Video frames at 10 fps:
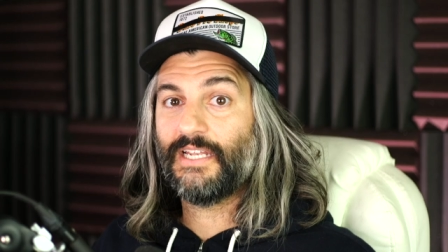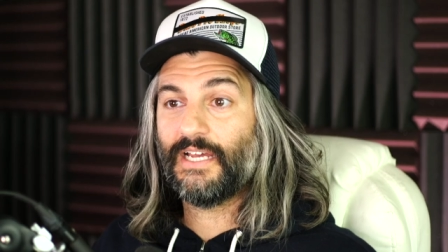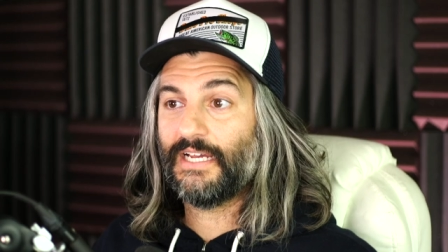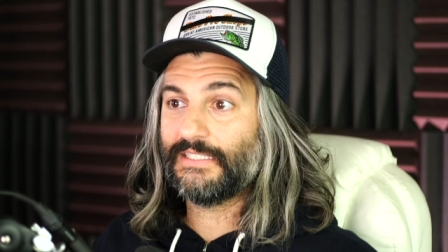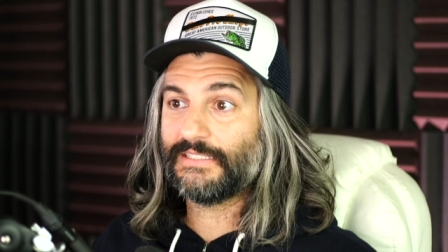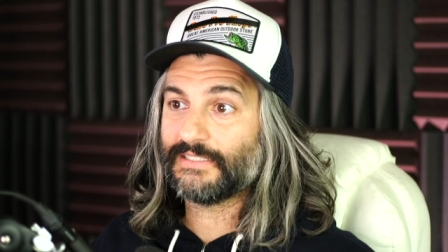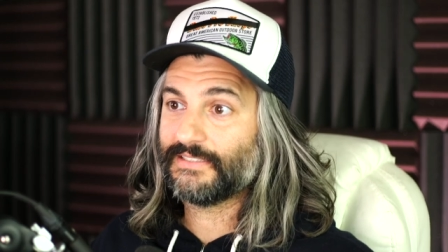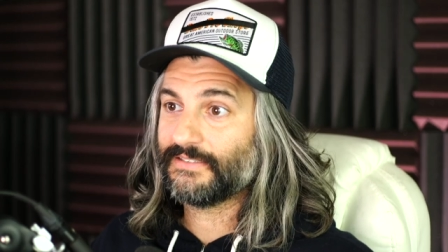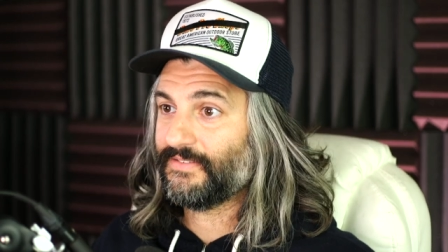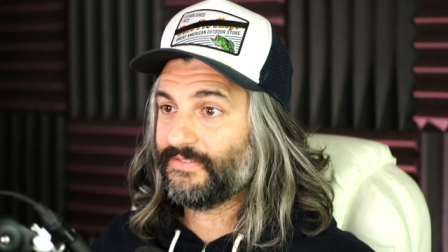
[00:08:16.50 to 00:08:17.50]
the
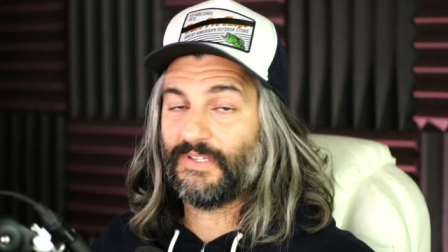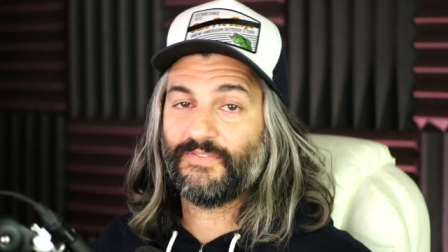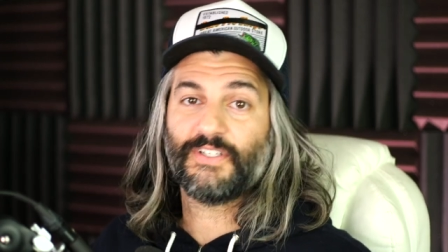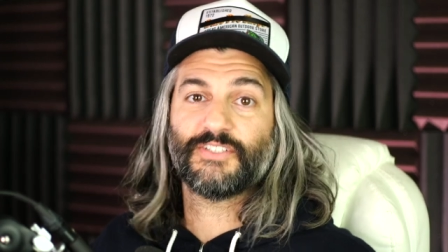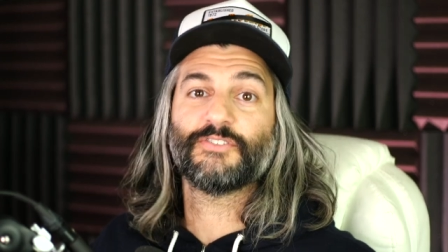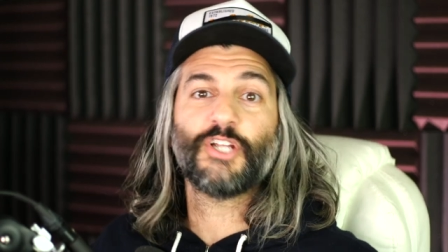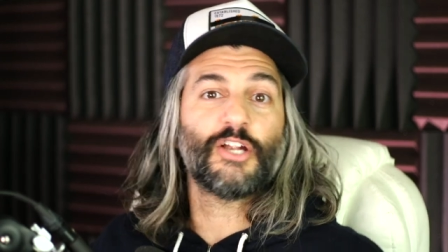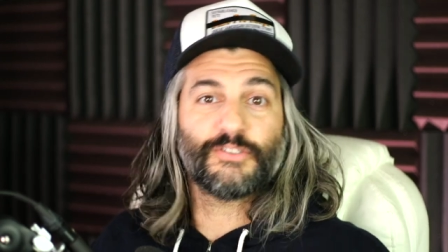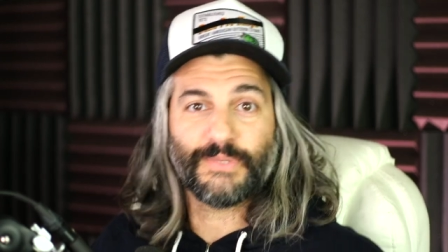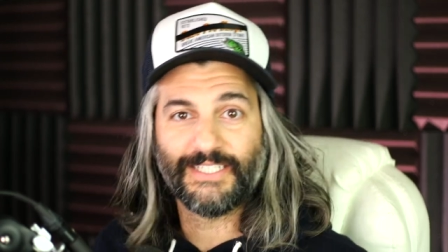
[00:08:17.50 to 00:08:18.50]
motherfucker still
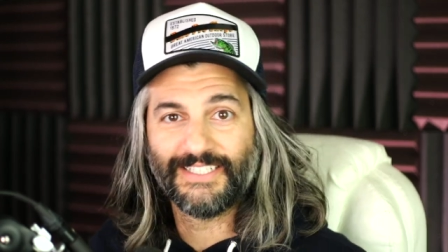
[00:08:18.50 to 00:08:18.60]
charged me.